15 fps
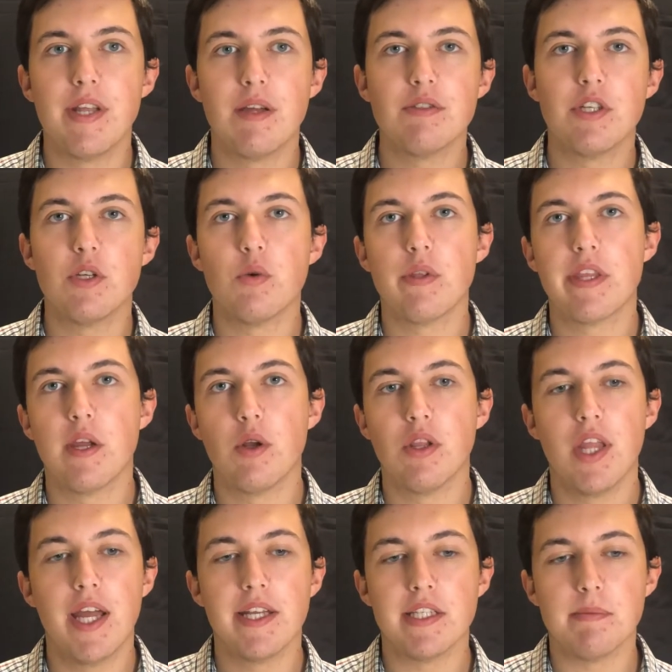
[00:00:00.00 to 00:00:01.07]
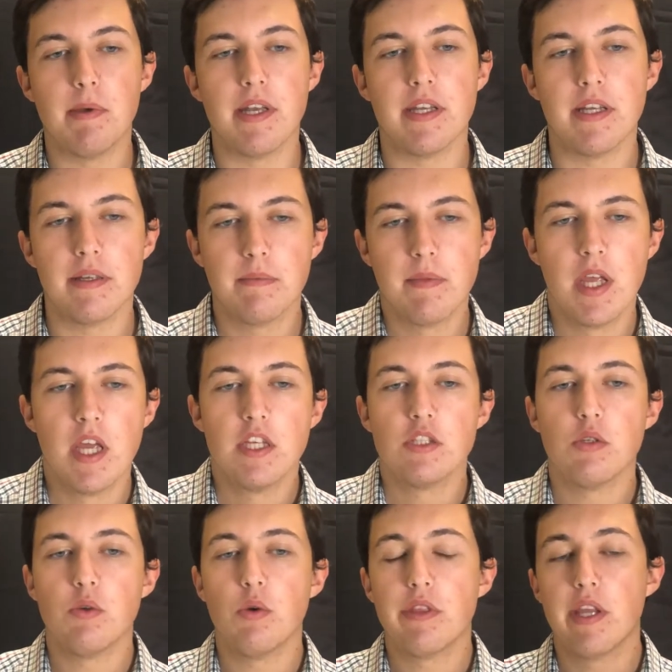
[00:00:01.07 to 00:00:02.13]
down to North Carolina spending.
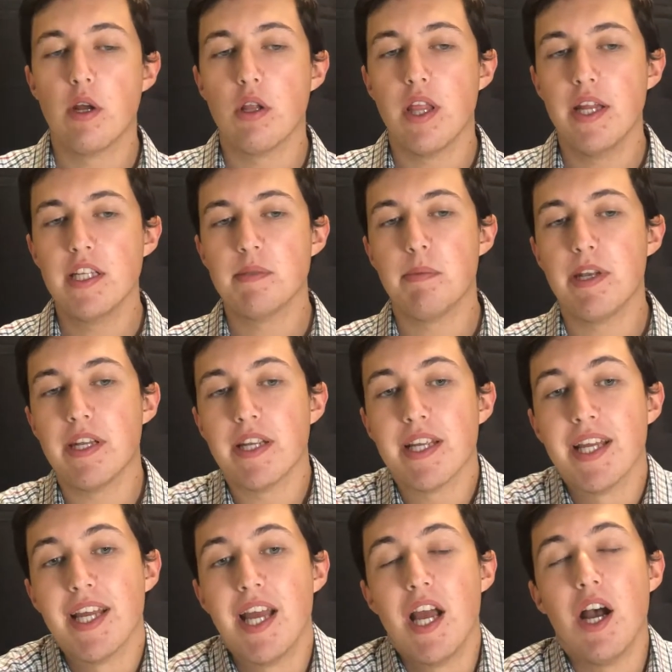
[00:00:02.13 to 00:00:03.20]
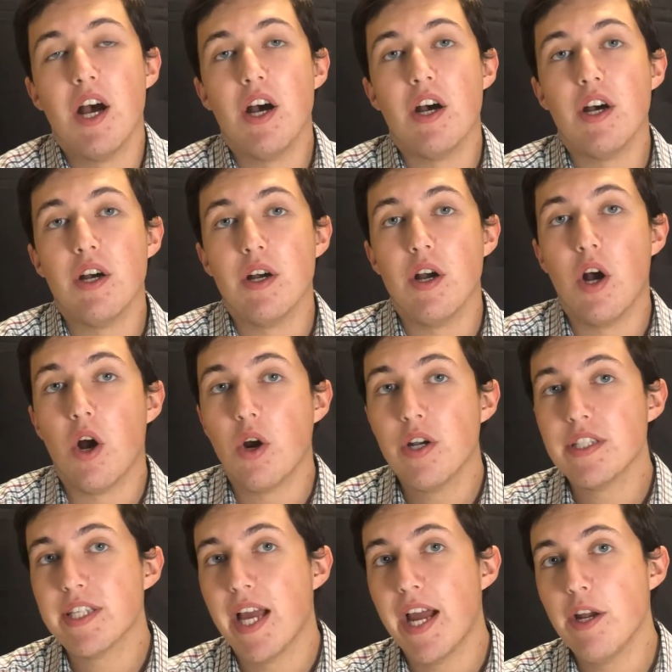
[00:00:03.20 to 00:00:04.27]
So North Carolina spending, our
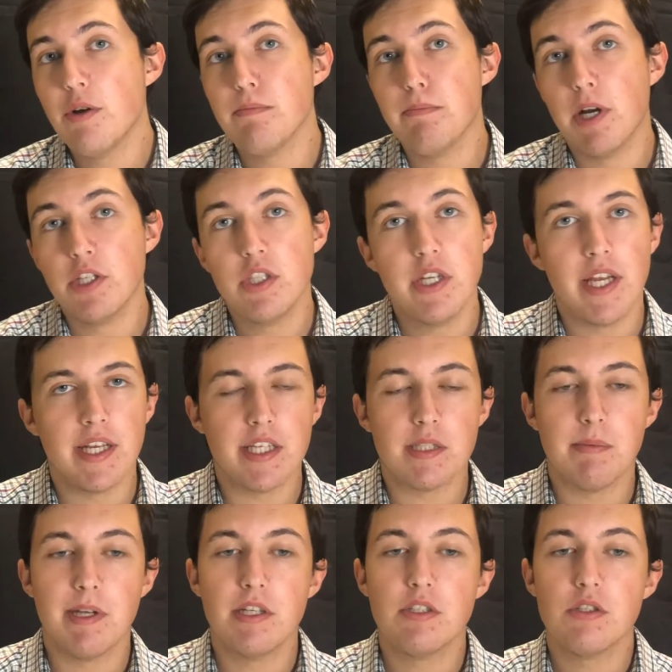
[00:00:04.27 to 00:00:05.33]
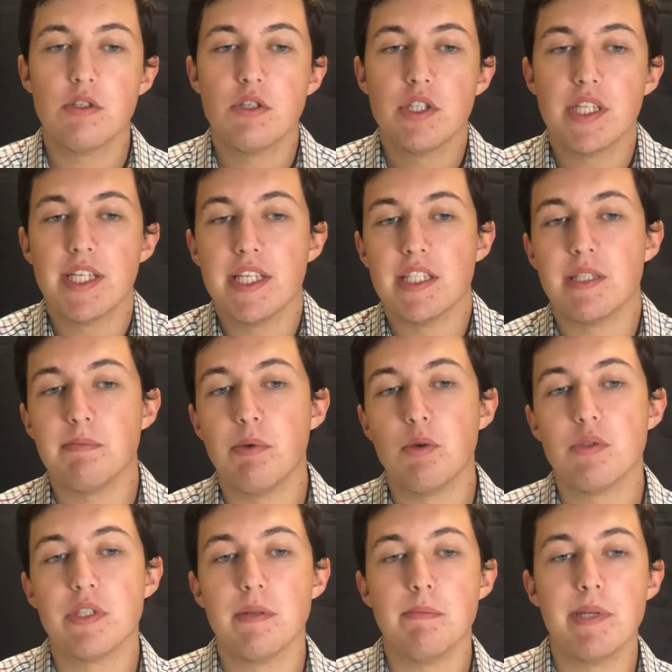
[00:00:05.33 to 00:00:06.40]
entire budget and expenditures is
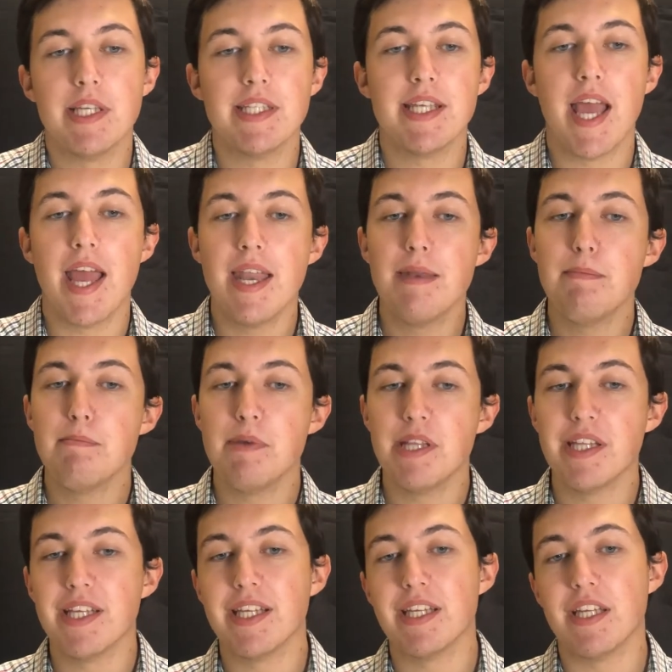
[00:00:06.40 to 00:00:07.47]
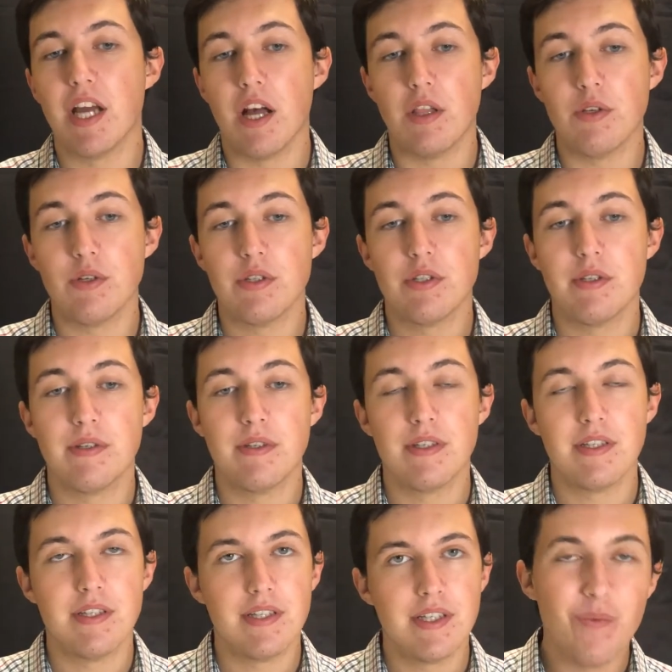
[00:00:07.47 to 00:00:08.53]
supposed to be $10 billion.
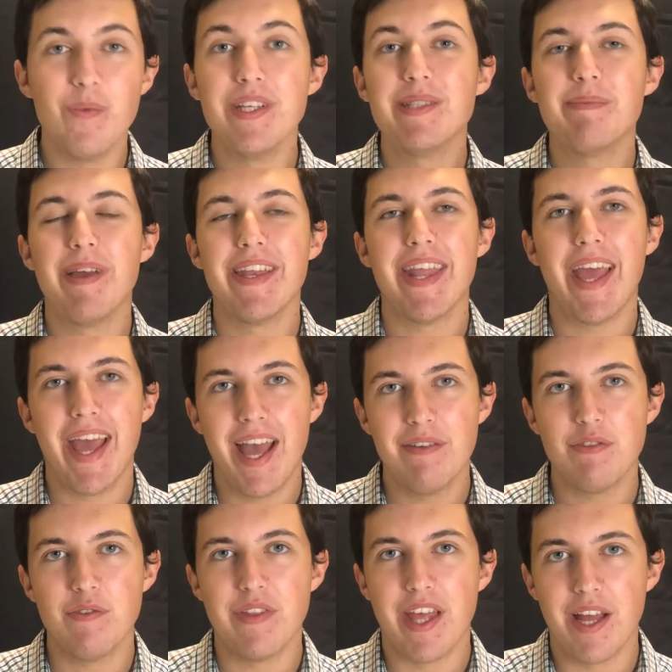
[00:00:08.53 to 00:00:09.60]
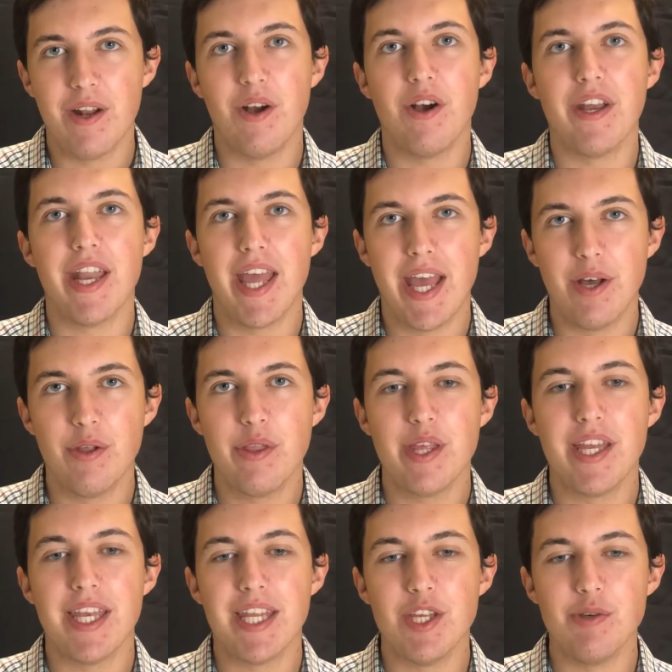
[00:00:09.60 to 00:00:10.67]
We spend half of that on health
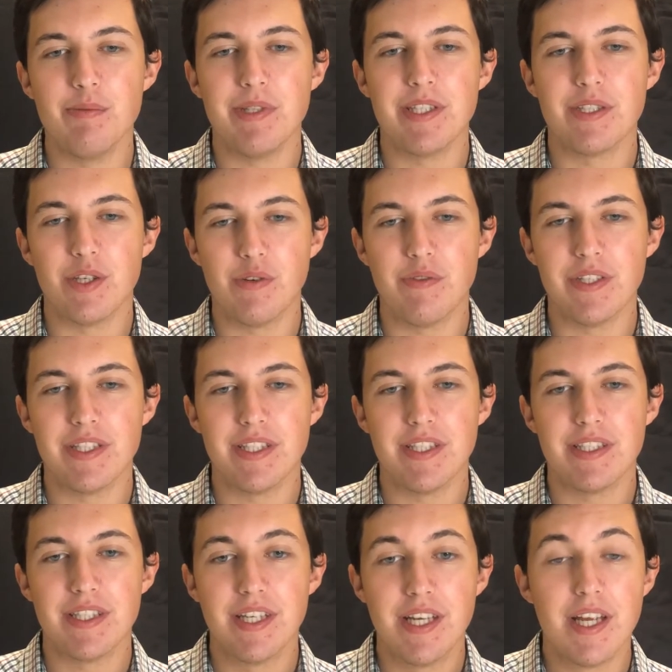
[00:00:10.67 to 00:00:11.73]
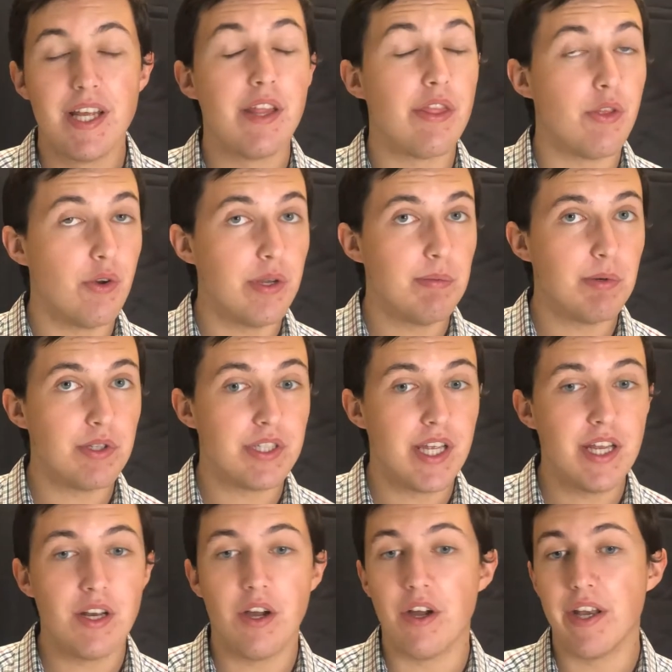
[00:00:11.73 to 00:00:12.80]
and human services,
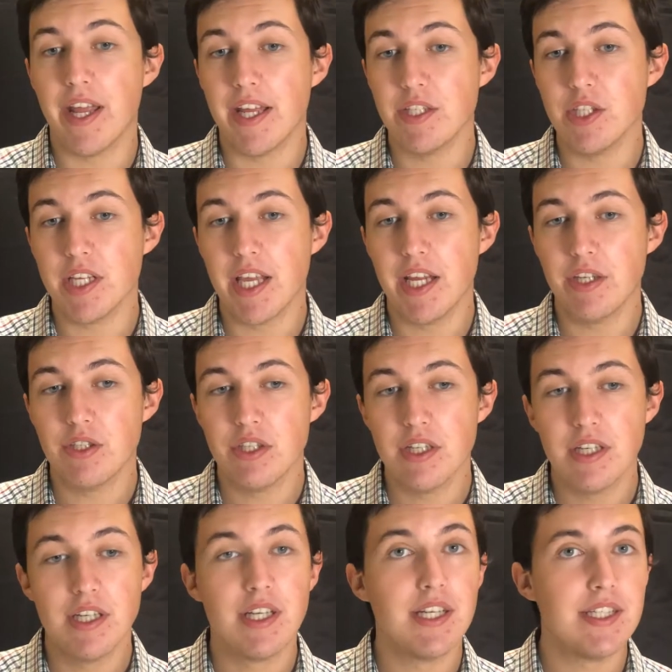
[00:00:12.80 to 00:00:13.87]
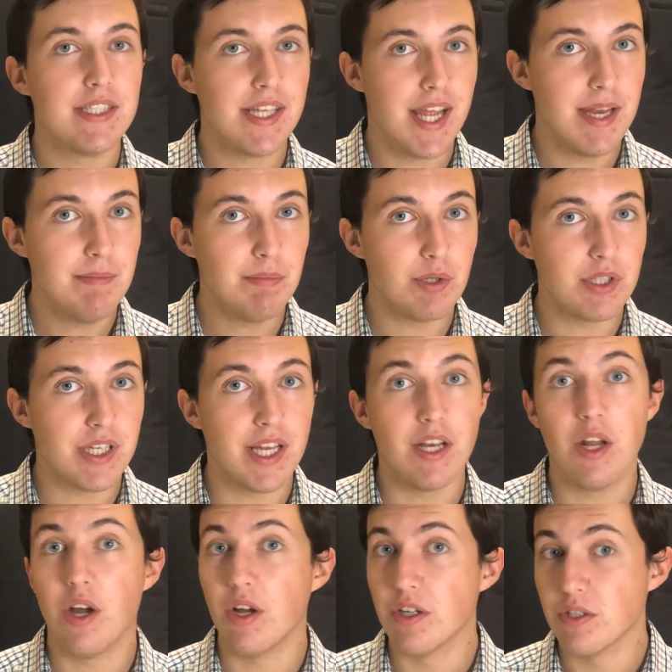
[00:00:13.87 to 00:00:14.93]
30% on education, 10%
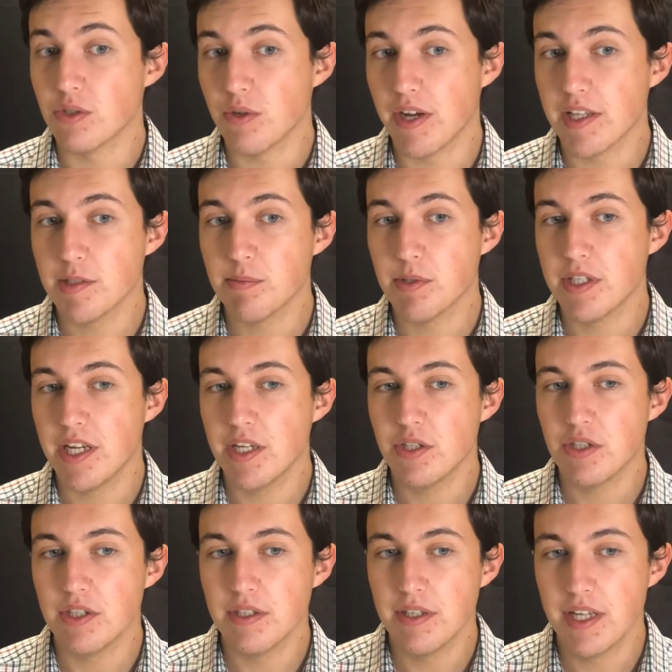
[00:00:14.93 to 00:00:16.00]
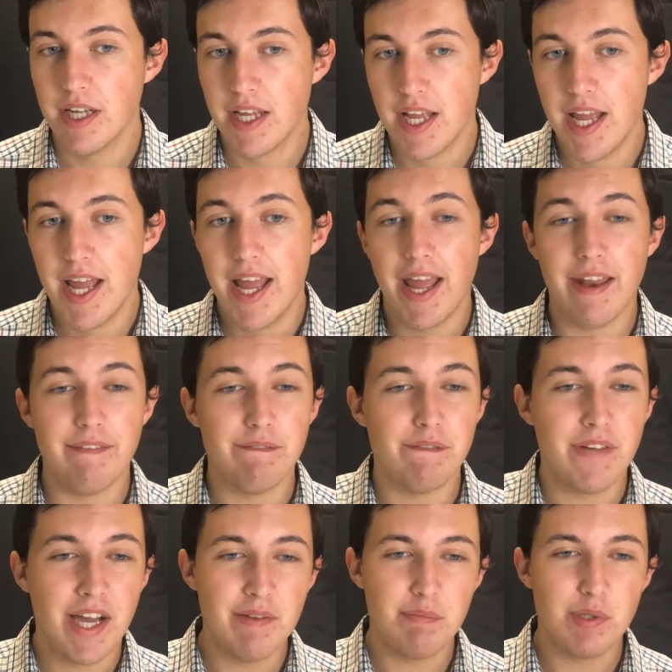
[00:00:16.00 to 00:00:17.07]
on transportation, and
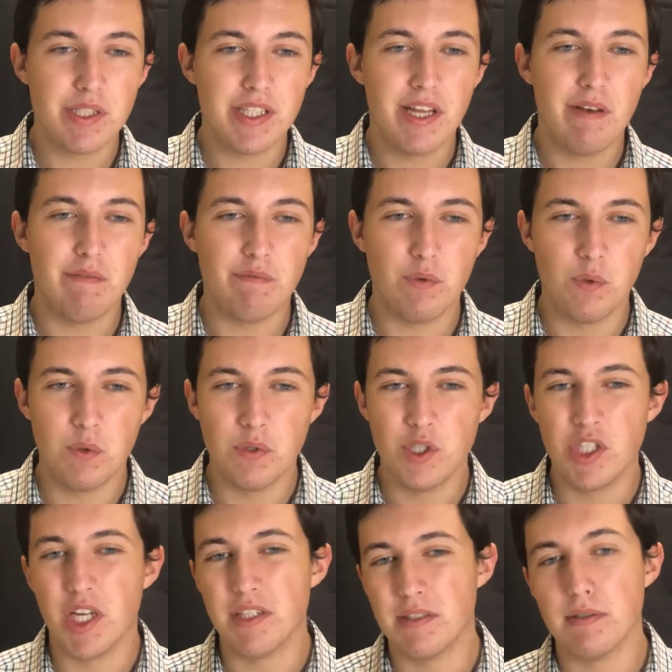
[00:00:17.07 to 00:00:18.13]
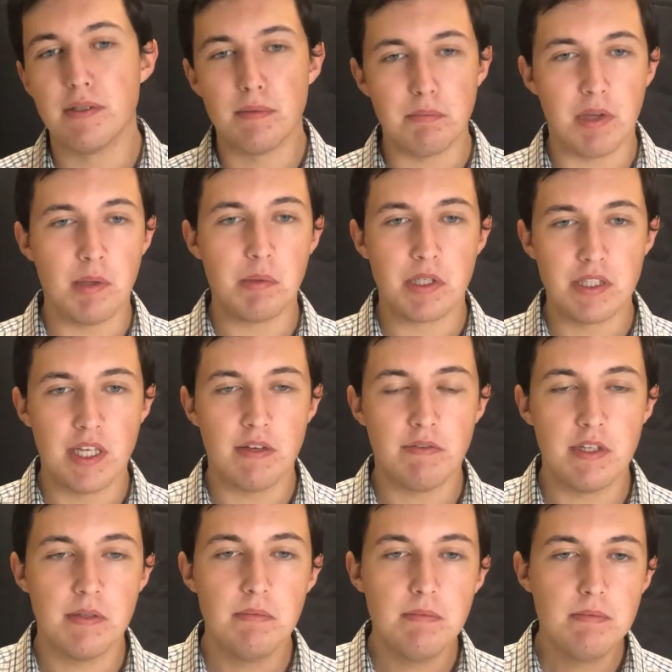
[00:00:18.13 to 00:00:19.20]
5% for justice and public
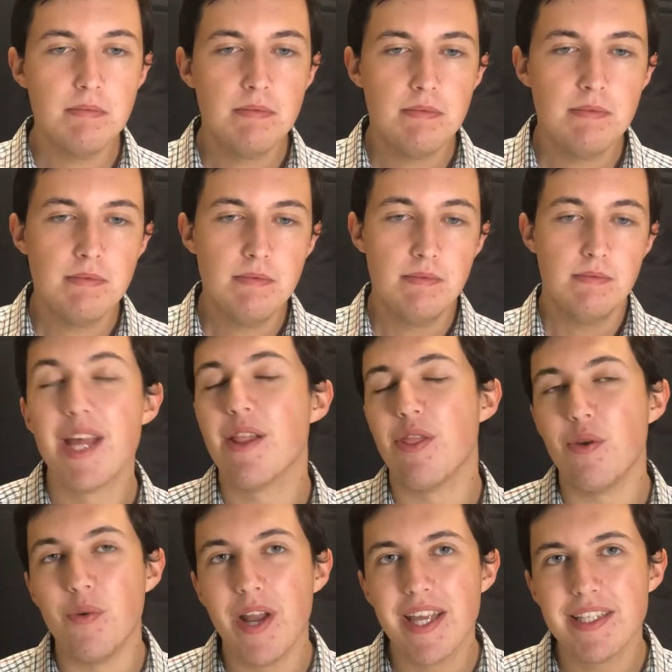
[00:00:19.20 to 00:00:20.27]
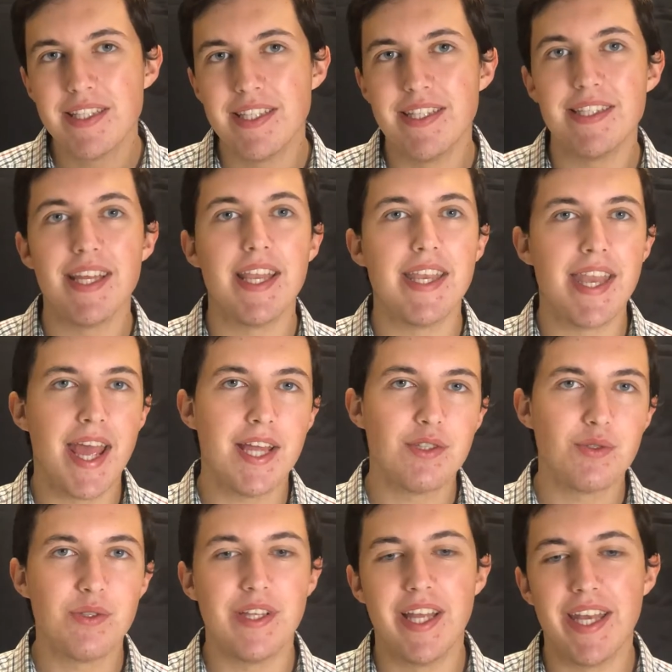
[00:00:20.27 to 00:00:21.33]
safety. The rest is
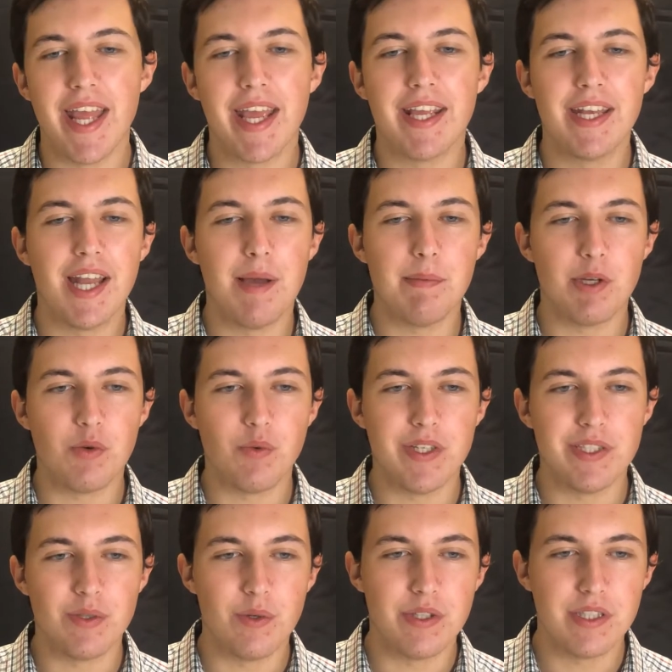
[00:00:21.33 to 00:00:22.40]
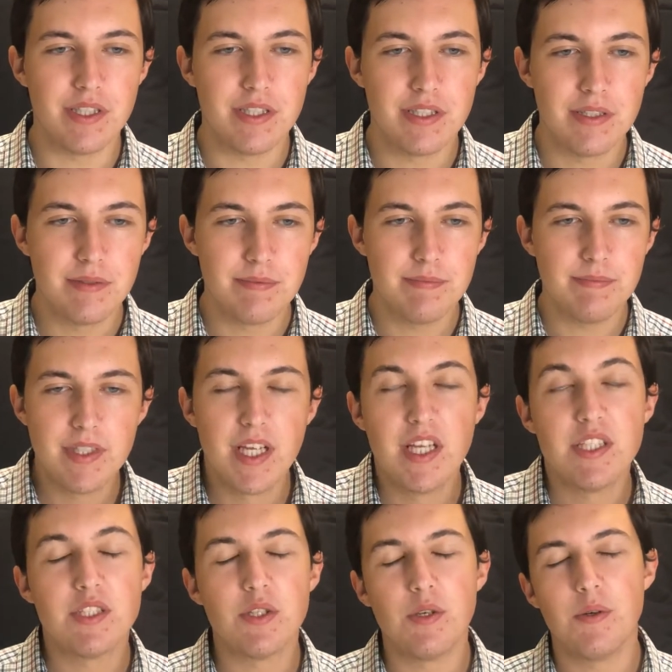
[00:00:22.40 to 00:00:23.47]
natural and economic resources.
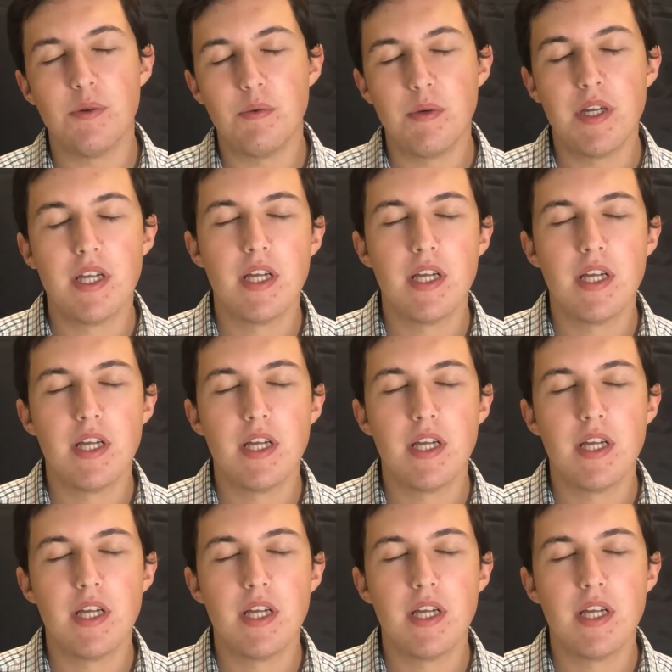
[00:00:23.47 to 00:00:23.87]
So